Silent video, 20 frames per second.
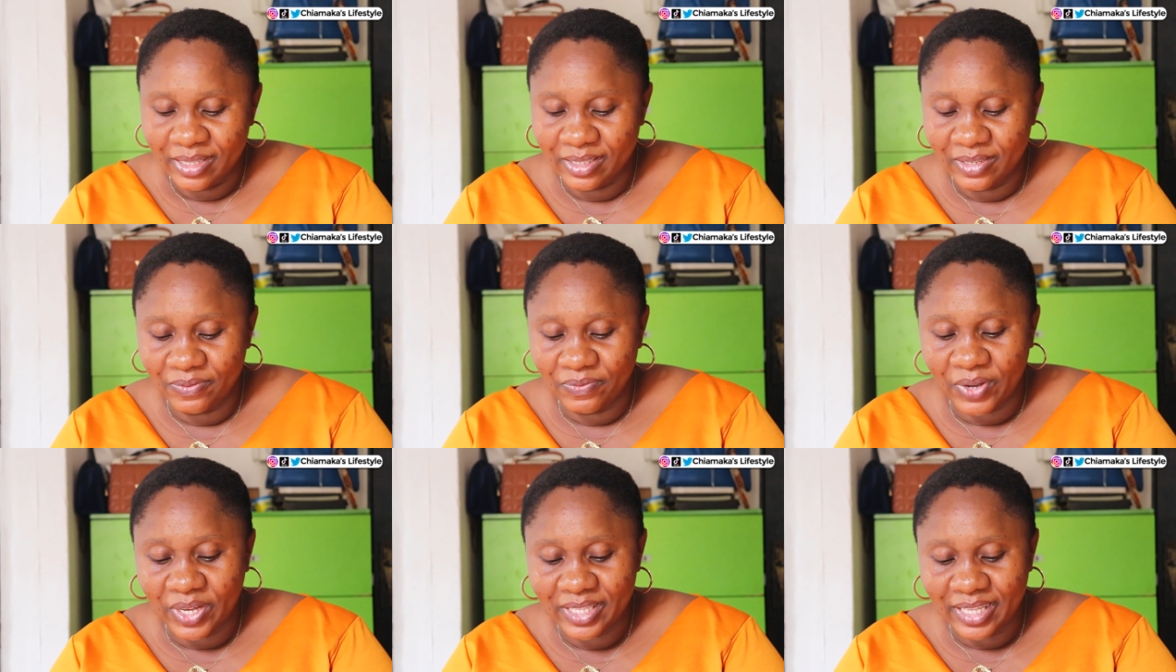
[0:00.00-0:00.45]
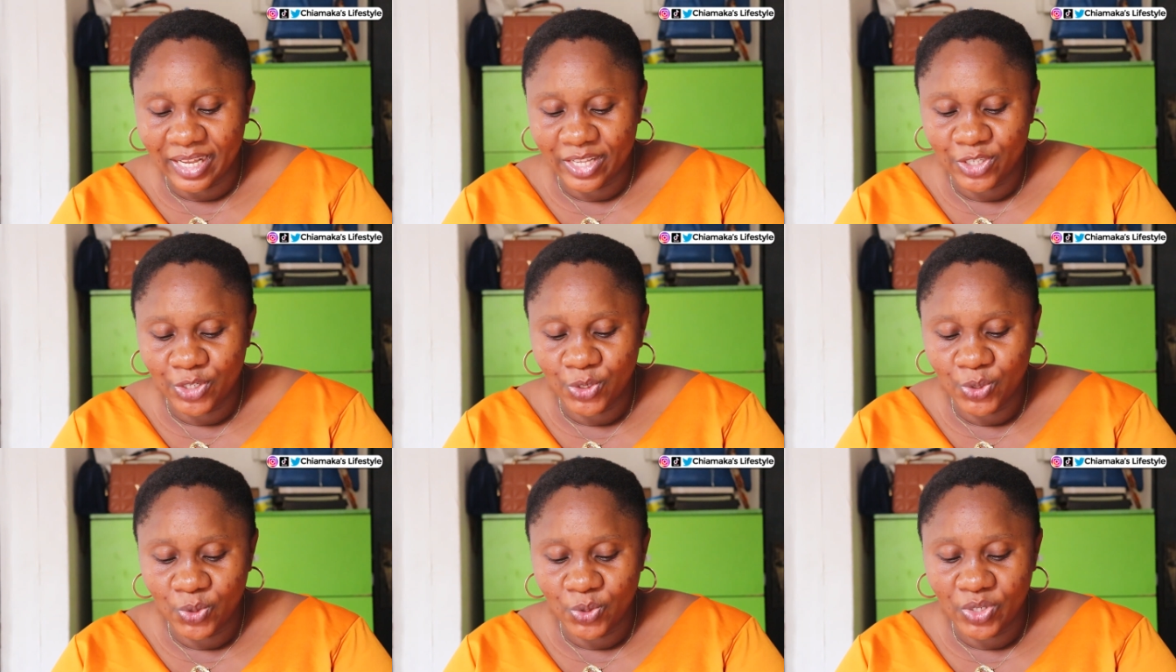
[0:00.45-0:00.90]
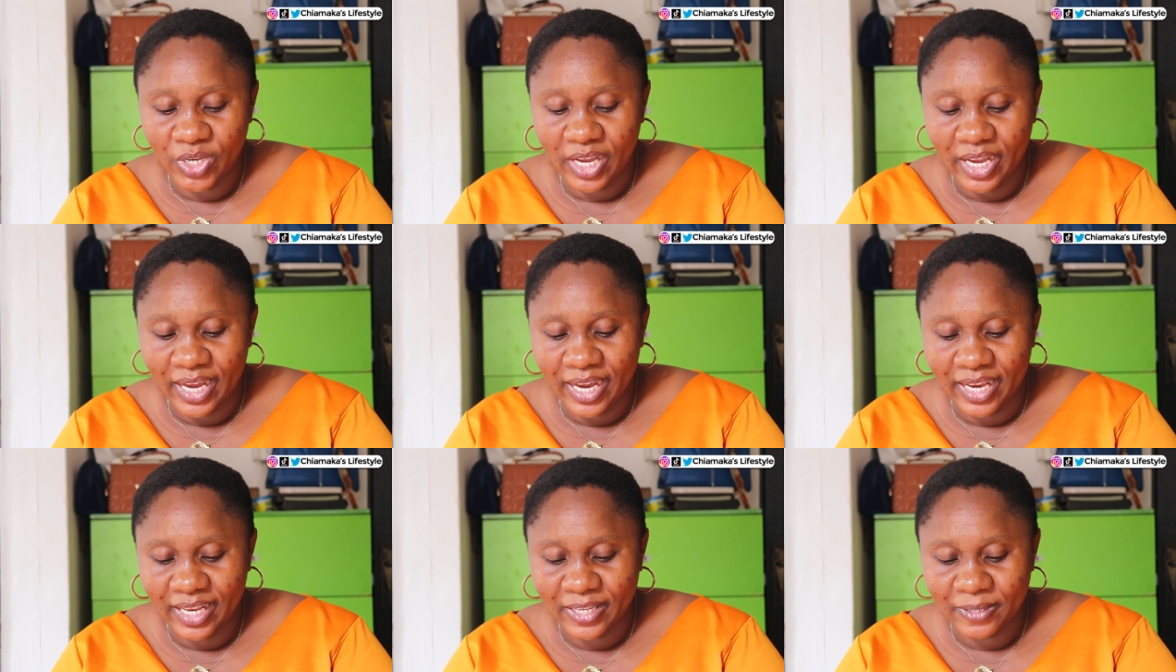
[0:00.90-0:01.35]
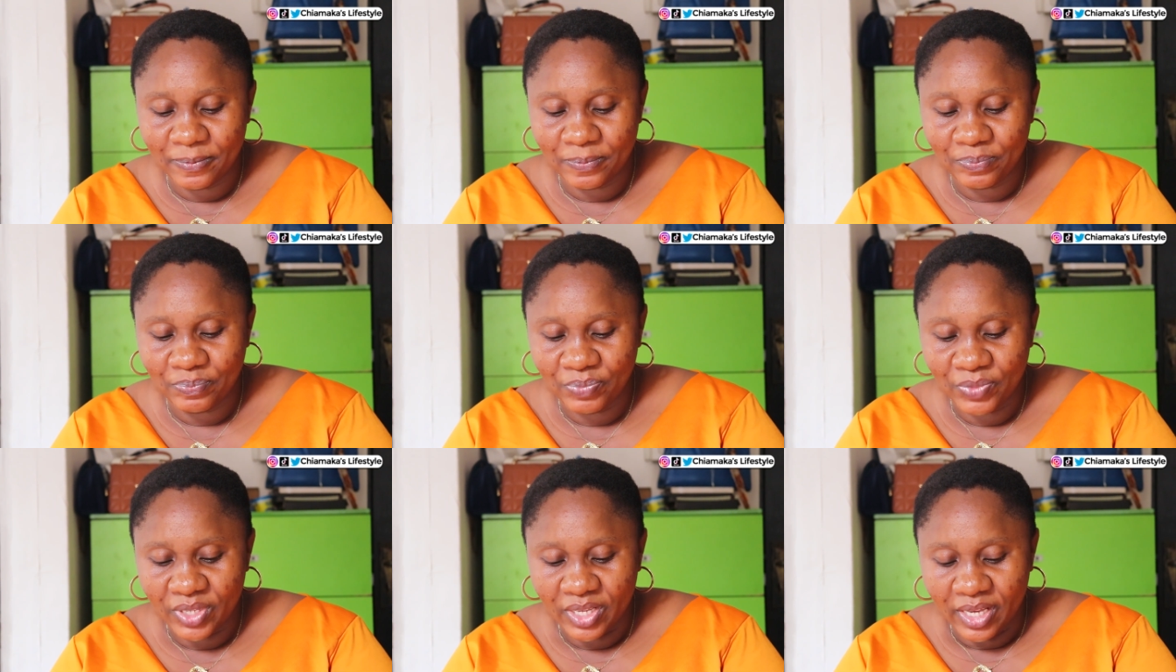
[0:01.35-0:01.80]
the fact that, you know, you
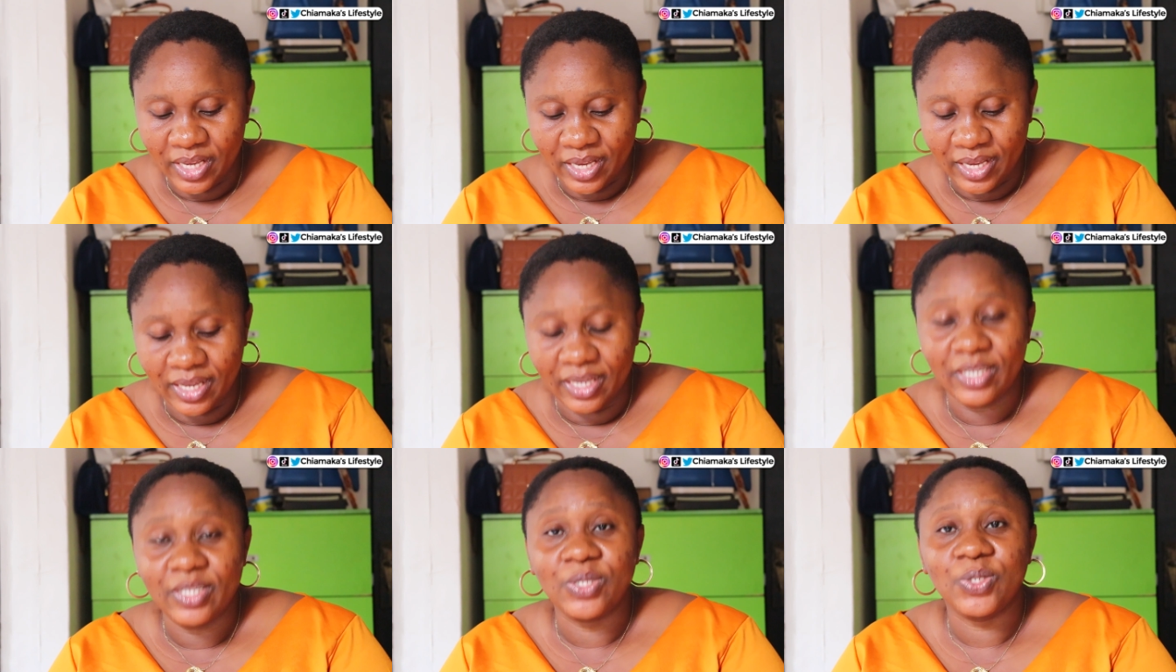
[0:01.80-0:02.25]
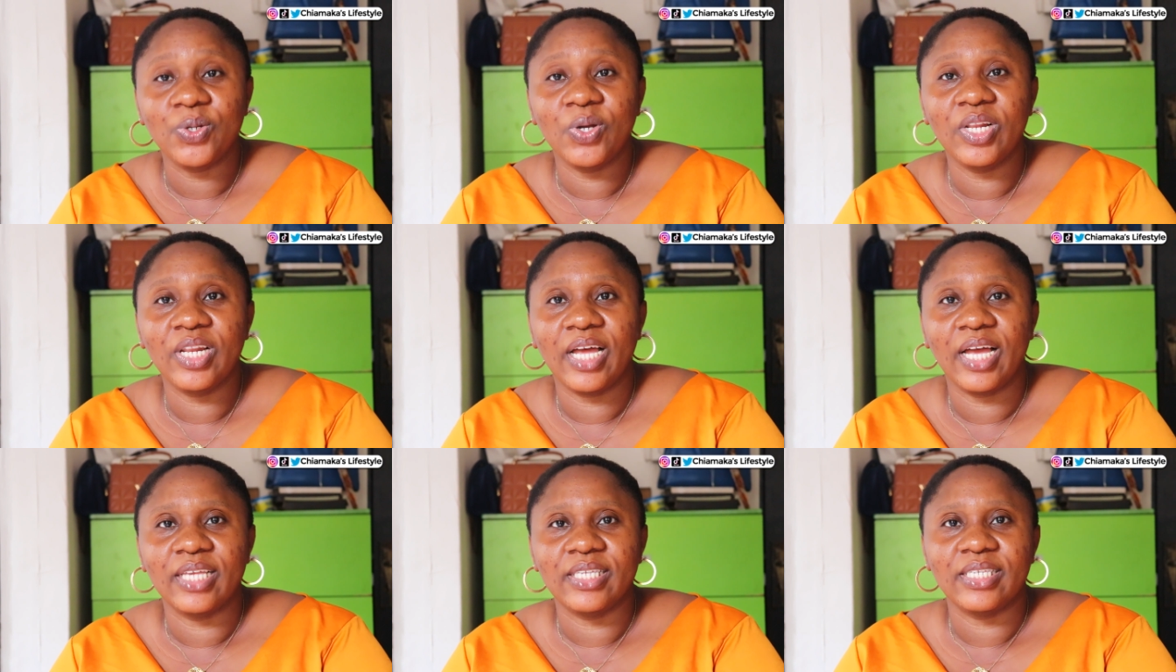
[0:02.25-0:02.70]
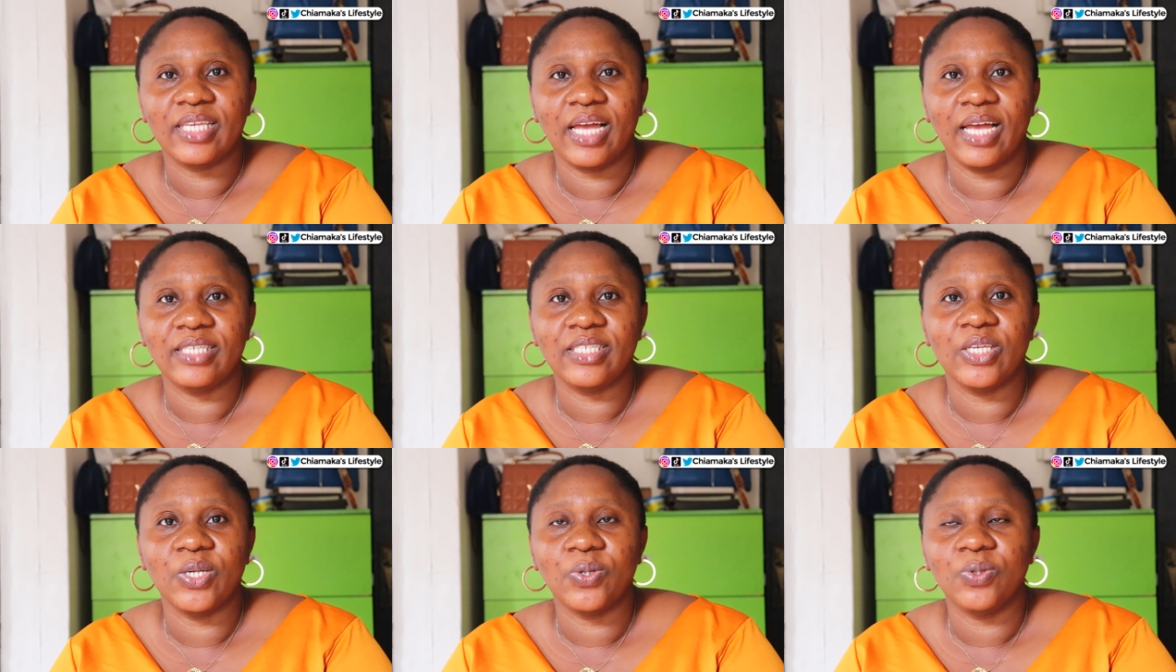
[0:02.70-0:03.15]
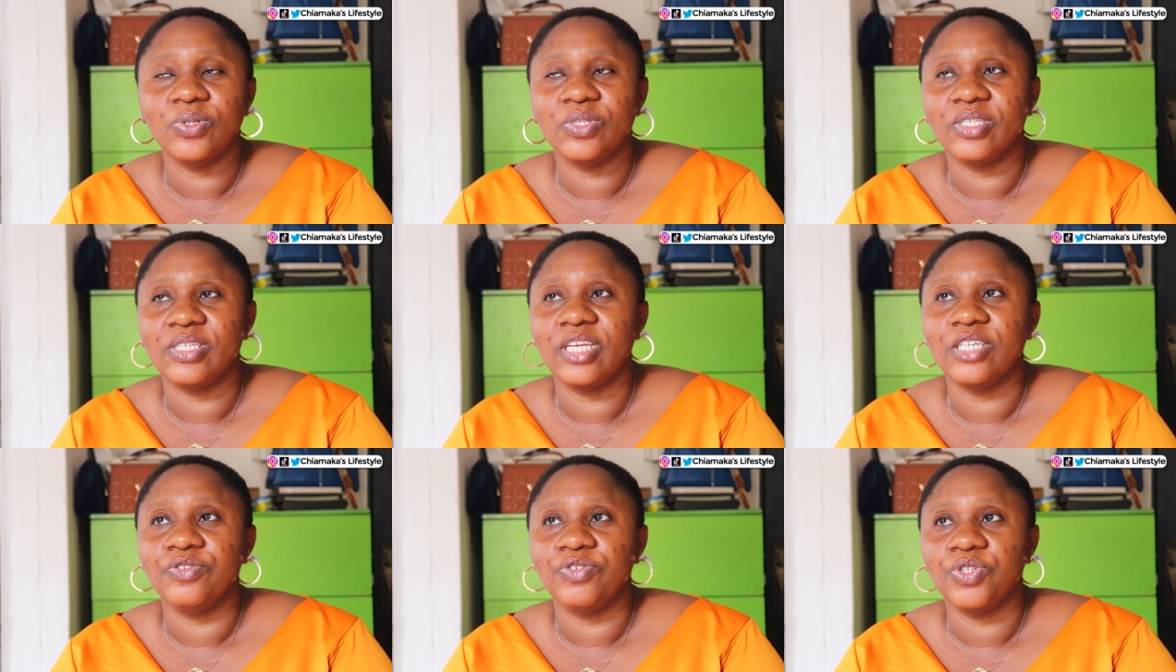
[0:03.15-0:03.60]
earn in dollars as a
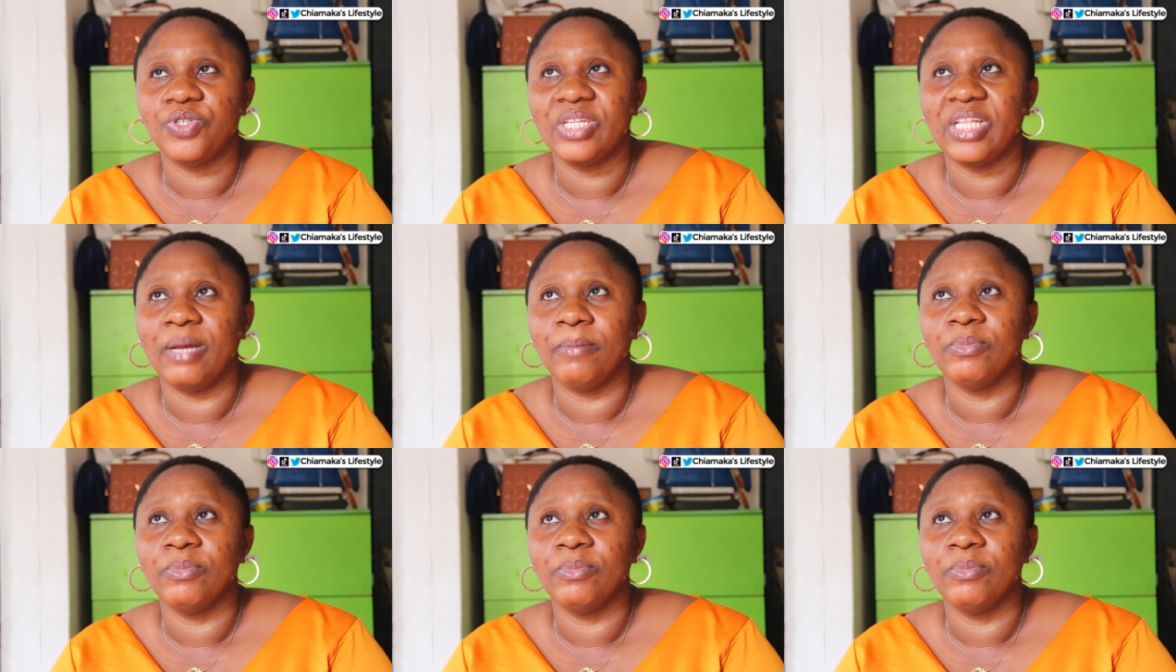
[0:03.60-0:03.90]
content creator.